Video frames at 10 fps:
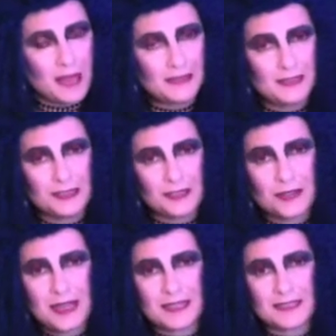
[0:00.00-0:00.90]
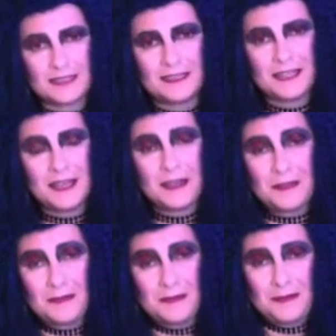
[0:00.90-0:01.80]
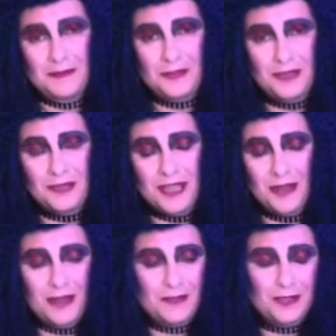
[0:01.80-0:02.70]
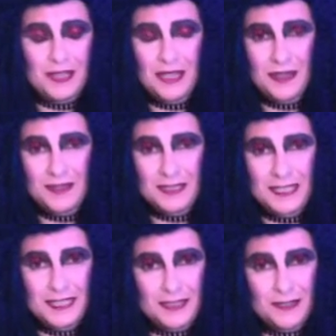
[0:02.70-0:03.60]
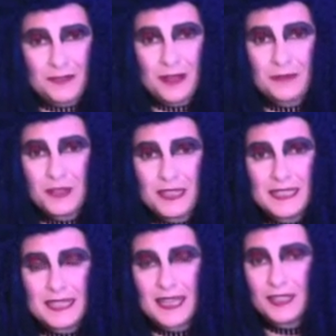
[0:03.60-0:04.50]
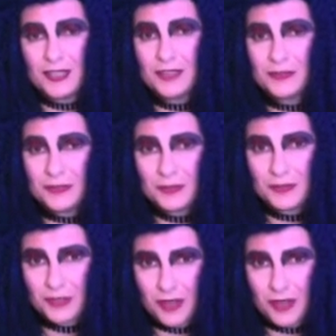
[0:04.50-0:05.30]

bad luck strikes. Turns out after selling all the tickets, the drummer hit his head, couldn't do the